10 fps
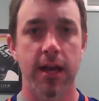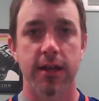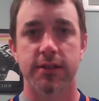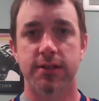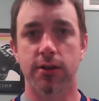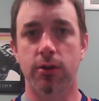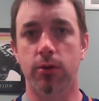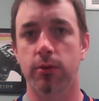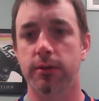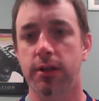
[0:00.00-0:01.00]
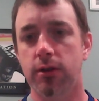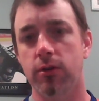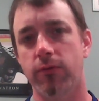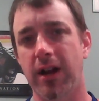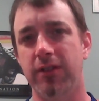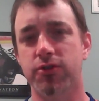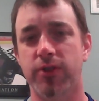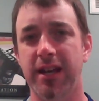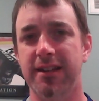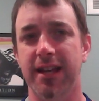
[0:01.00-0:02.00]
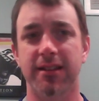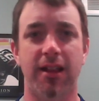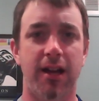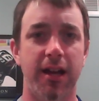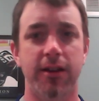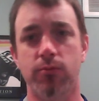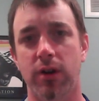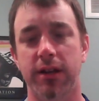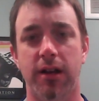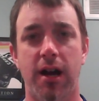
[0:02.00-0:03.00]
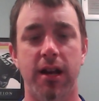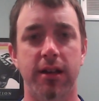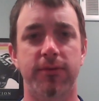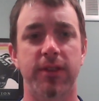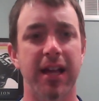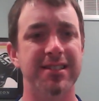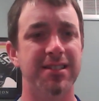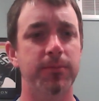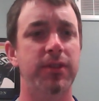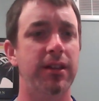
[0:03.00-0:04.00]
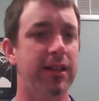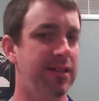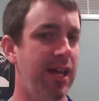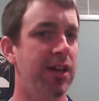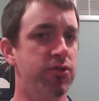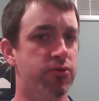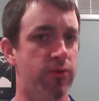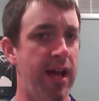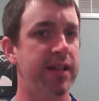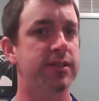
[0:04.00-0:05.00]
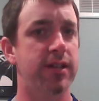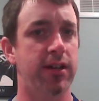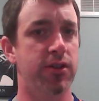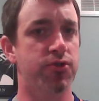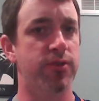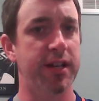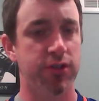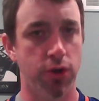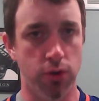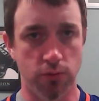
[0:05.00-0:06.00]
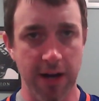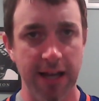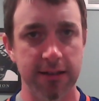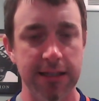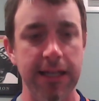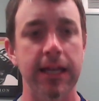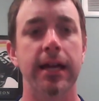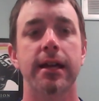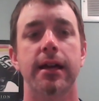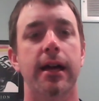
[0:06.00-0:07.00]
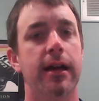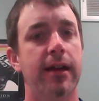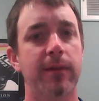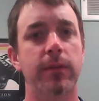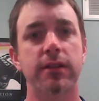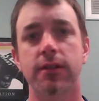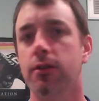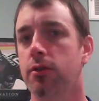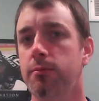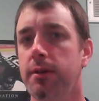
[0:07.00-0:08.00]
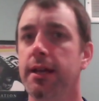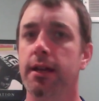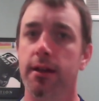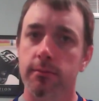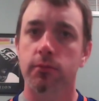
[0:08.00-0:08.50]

So, you know, around trade deadline and whatnot, if that's something that they address and address correctly, uh, Edmonton could be